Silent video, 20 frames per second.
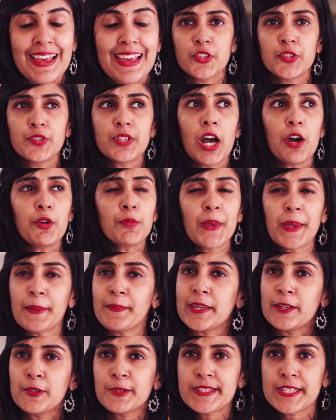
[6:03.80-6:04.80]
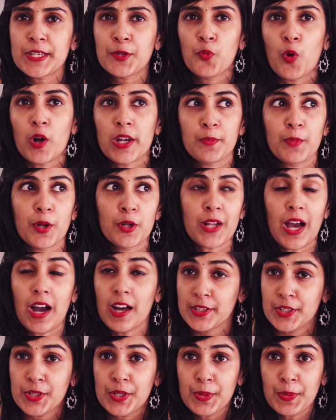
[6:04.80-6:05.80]
So now maybe you'll say, what about
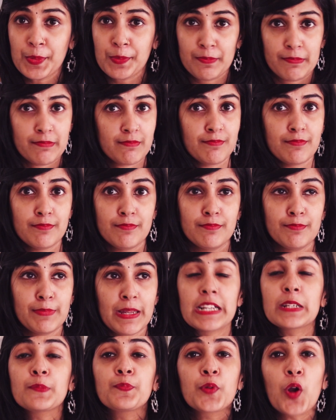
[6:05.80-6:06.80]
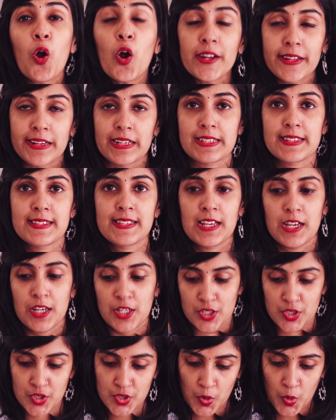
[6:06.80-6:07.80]
other milk products?
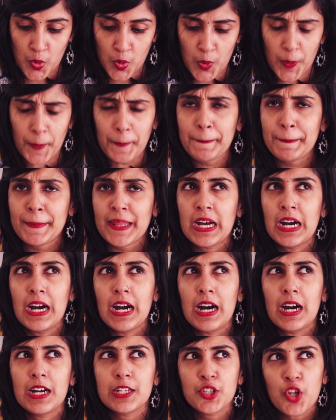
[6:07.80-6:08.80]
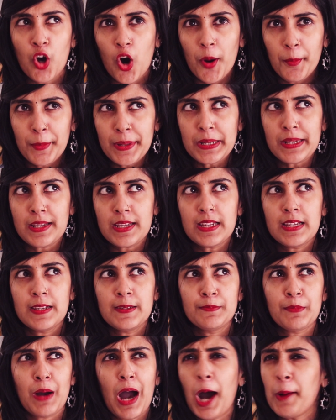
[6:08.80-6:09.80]
So a normal
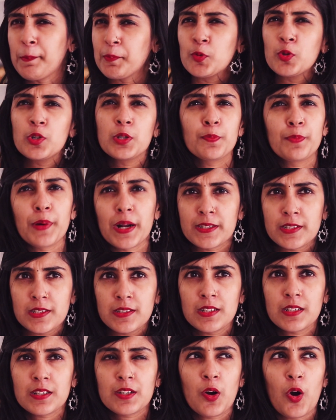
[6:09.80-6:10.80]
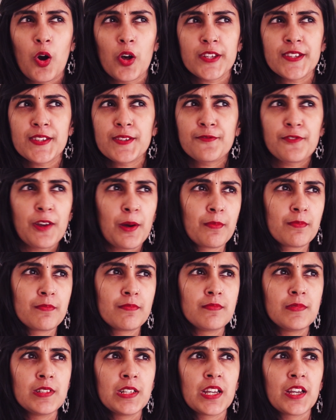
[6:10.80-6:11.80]
Amul butter costs
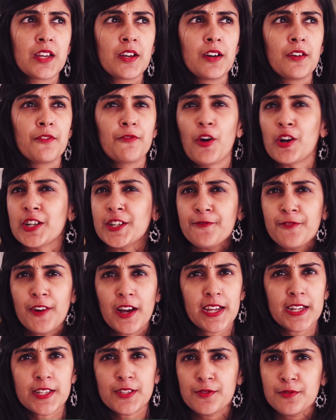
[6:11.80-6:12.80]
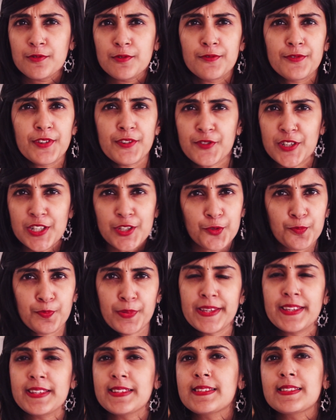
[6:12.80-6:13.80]
from 45 to 50
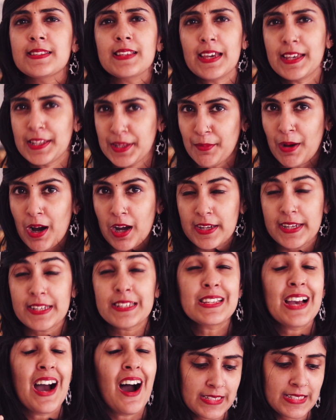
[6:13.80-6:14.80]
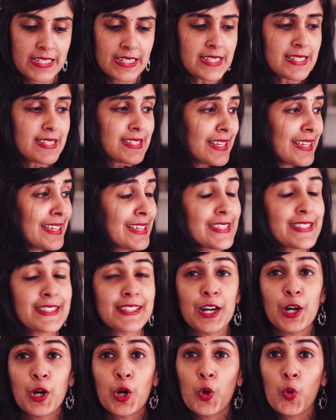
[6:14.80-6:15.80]
rupees in the market. This is
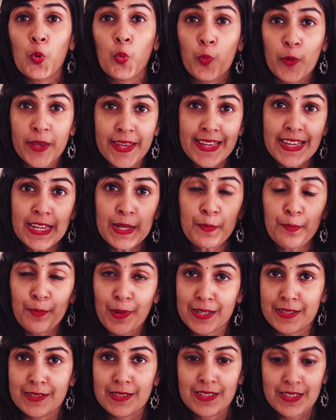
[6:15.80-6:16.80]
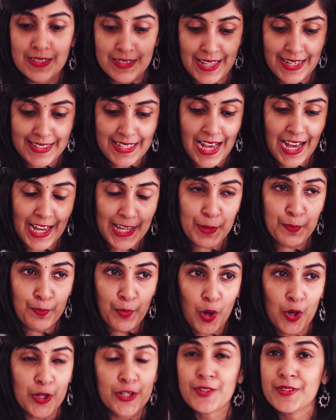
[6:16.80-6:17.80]
a vegan butter that I
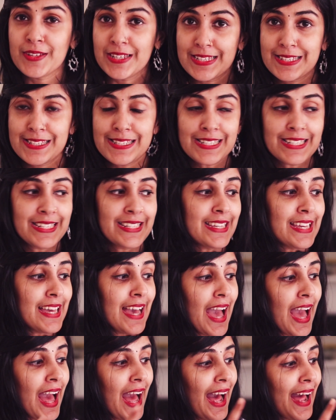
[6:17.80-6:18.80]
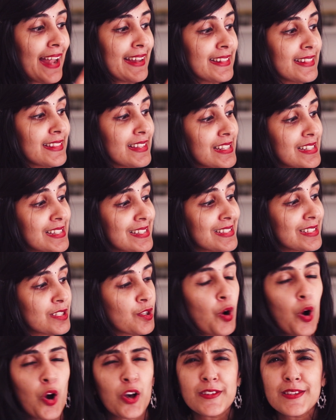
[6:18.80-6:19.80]
bought recently, and this
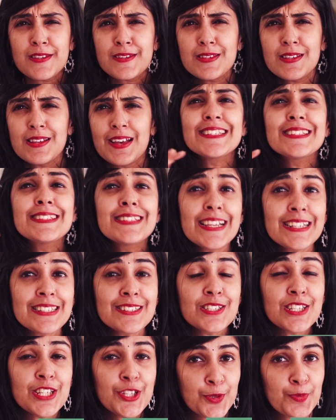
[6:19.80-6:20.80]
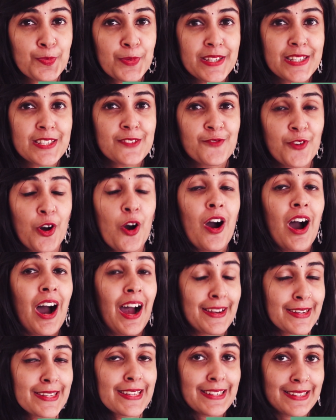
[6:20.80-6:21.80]
costs 60 rupees for
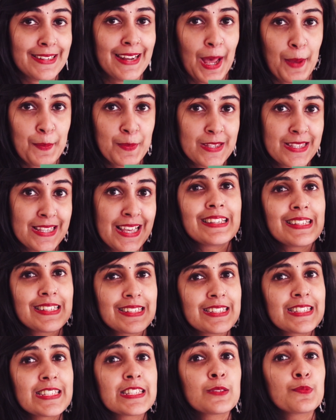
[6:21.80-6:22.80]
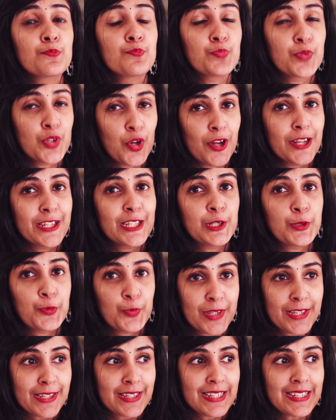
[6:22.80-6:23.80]
100 grams. This is purely
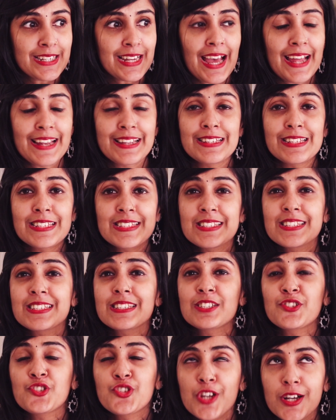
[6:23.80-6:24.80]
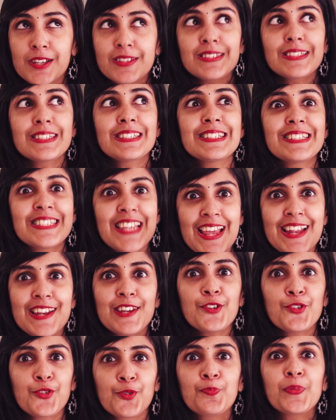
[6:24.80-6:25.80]
vegan and this is just
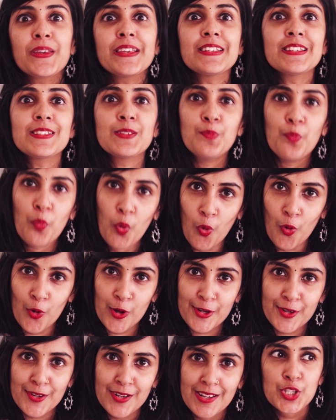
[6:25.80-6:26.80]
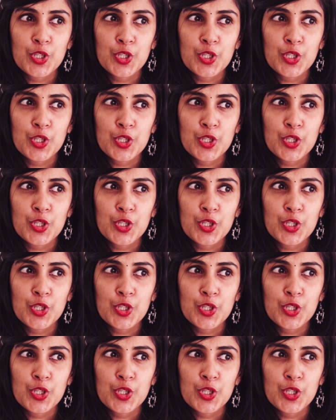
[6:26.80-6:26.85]
10 rupees more.